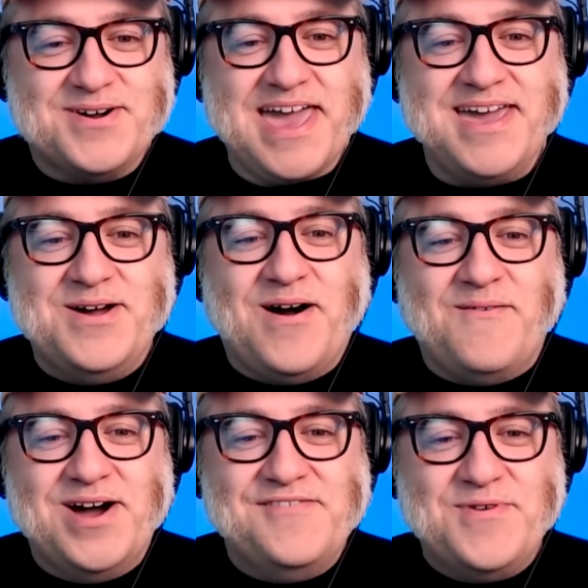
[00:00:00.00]
okay,
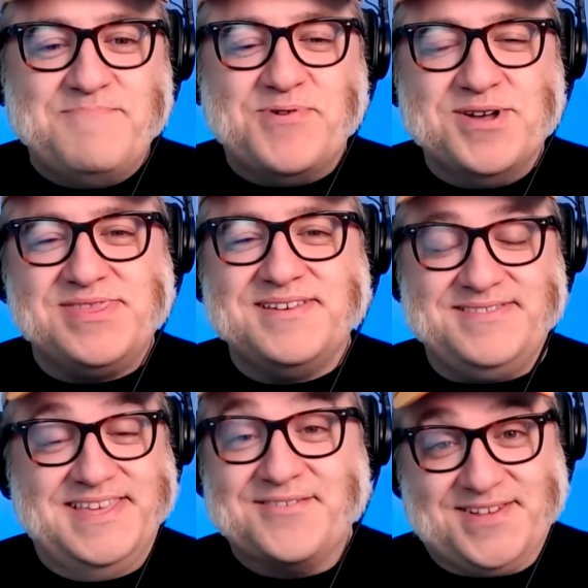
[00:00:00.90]
what if we put the
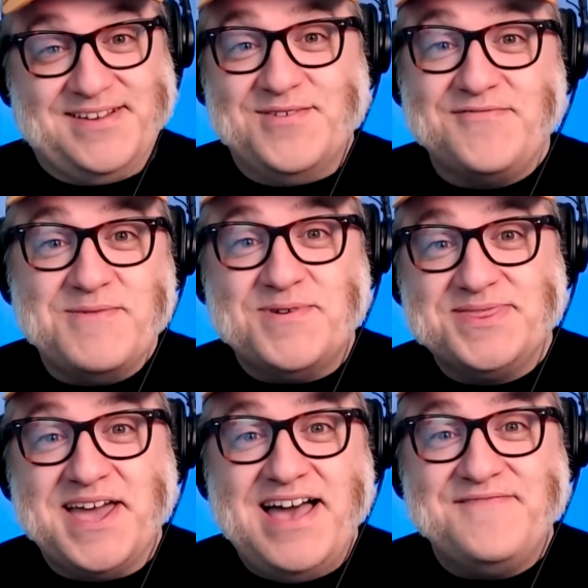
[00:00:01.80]
literally, what if we
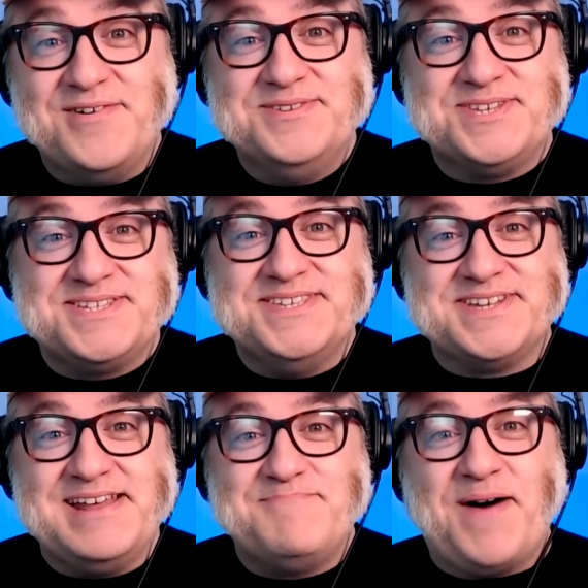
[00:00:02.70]
put the iPhone six
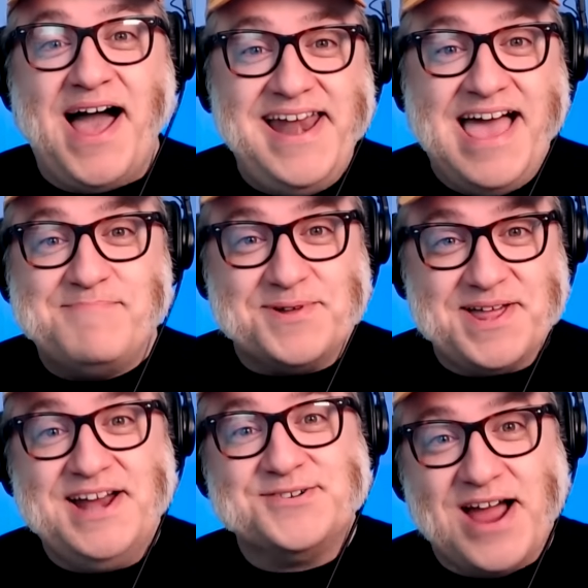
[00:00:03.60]
inside a
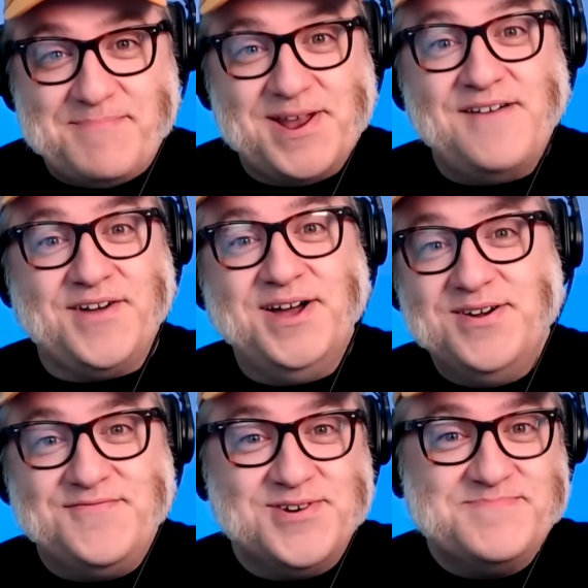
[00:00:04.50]
pineapple and drop it off a
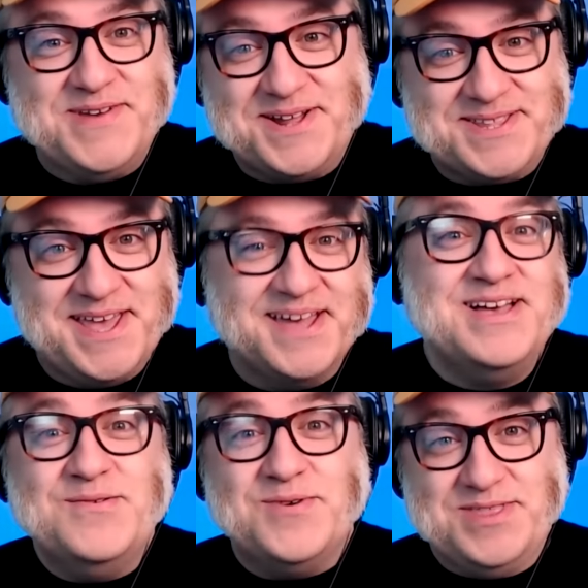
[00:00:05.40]
hundred-foot building?
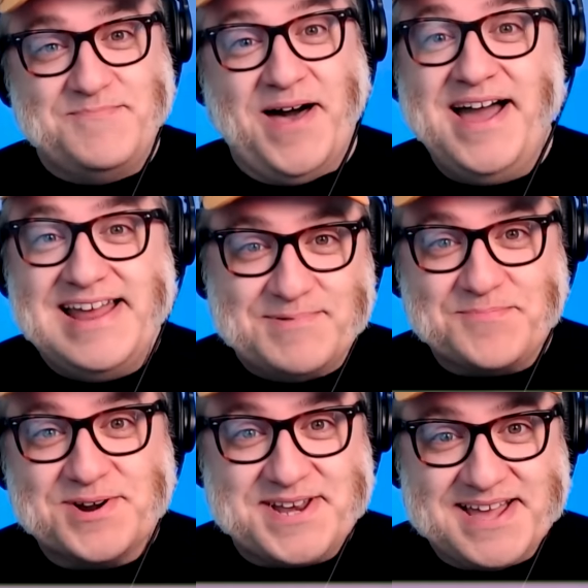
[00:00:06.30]
Will the
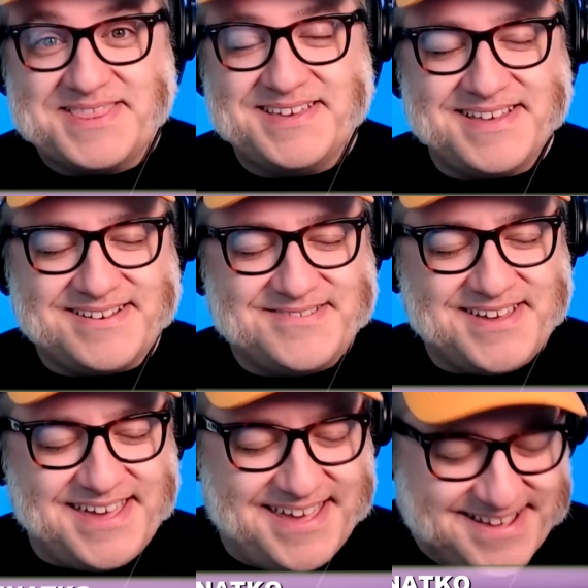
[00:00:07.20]
pineapple protect the like,
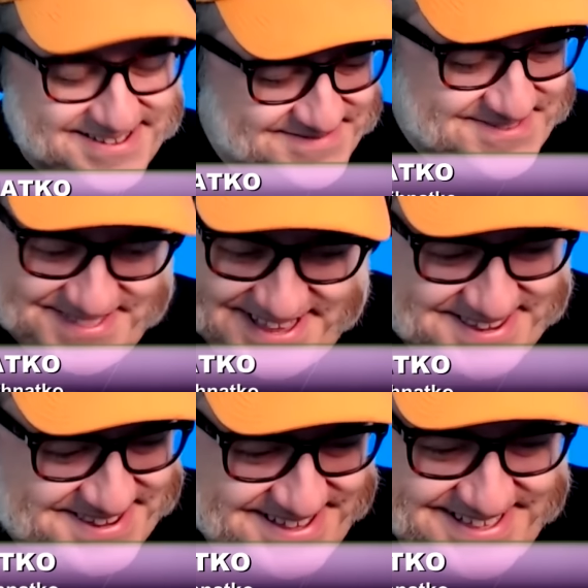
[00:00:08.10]
okay.
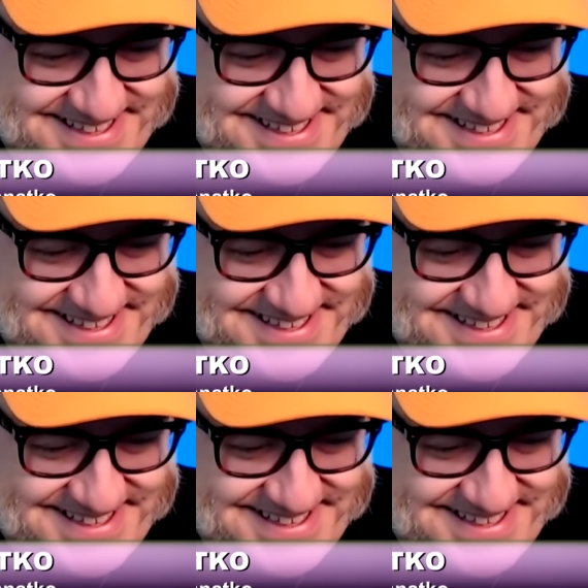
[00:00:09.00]
That's